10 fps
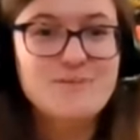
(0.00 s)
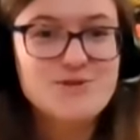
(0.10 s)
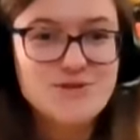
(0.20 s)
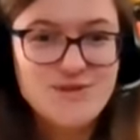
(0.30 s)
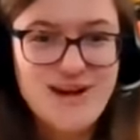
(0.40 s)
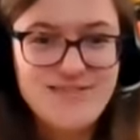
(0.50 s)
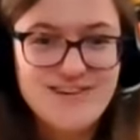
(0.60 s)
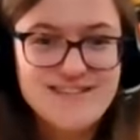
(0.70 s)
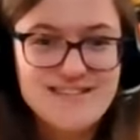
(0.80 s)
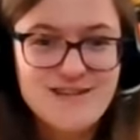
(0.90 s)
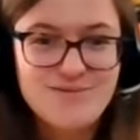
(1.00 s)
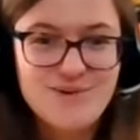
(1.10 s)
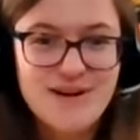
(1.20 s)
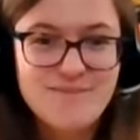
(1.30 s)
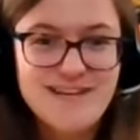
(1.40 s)
I'm sure you have an idea of
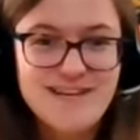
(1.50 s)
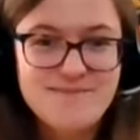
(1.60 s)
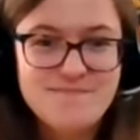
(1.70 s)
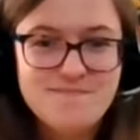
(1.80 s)
what I mean.